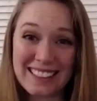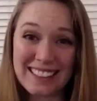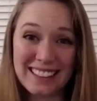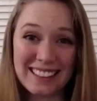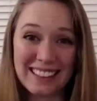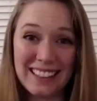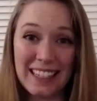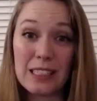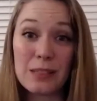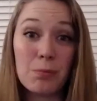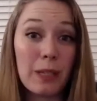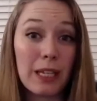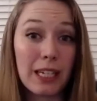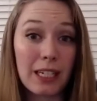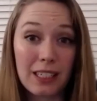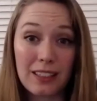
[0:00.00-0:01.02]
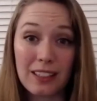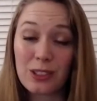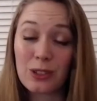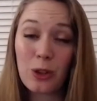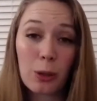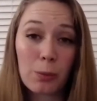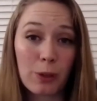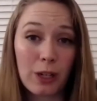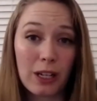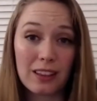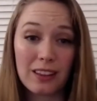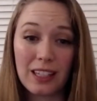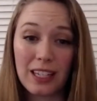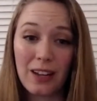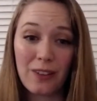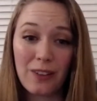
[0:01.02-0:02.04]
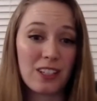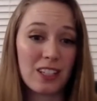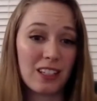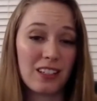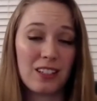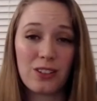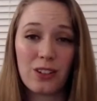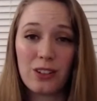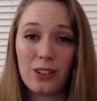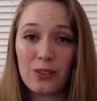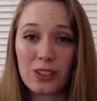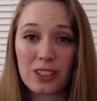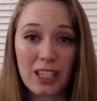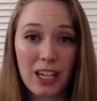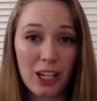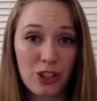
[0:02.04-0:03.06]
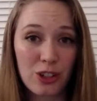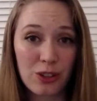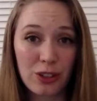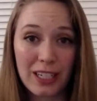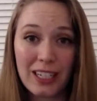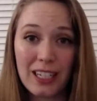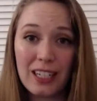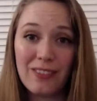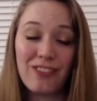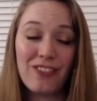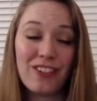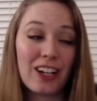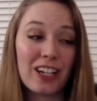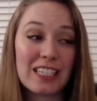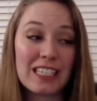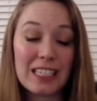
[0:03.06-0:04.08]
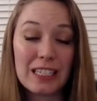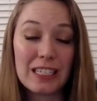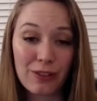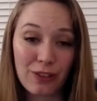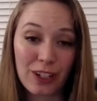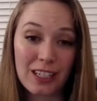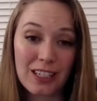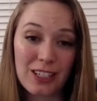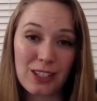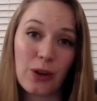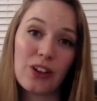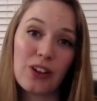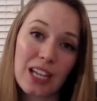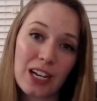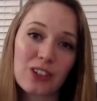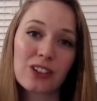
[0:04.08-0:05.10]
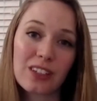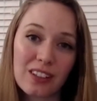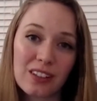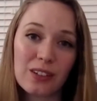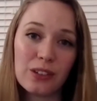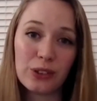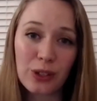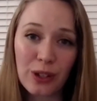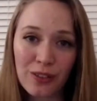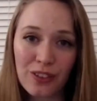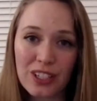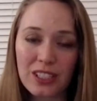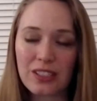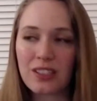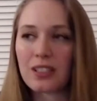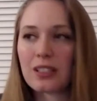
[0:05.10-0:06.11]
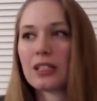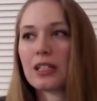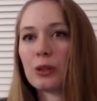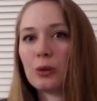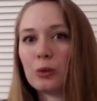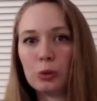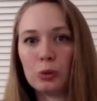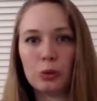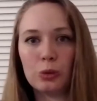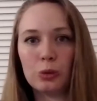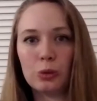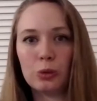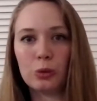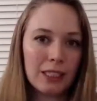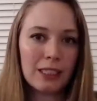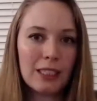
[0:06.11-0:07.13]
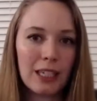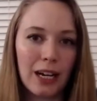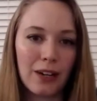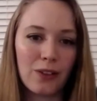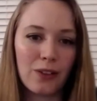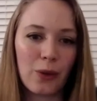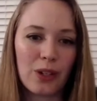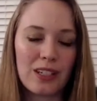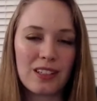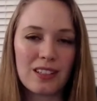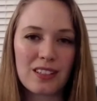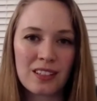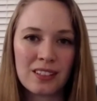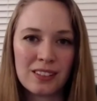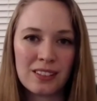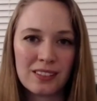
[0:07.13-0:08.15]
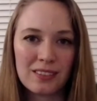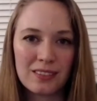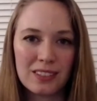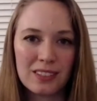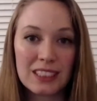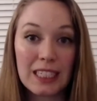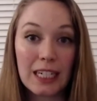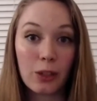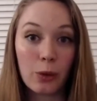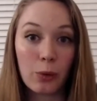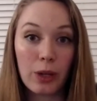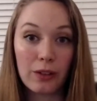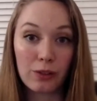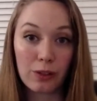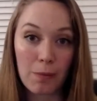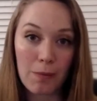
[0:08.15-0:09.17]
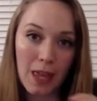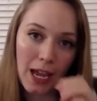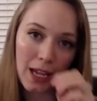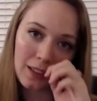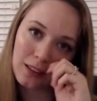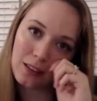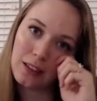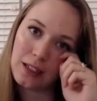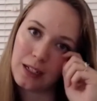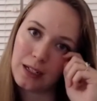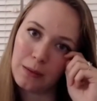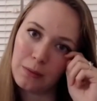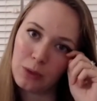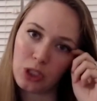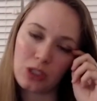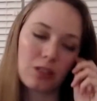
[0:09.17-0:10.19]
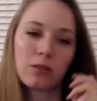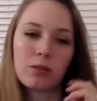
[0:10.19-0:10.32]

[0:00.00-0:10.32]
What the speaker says: it's big, it's corporate. They have facilities all over the country, very different. So I was actually a little nervous because I was like, ooh, I've always stayed away from that, just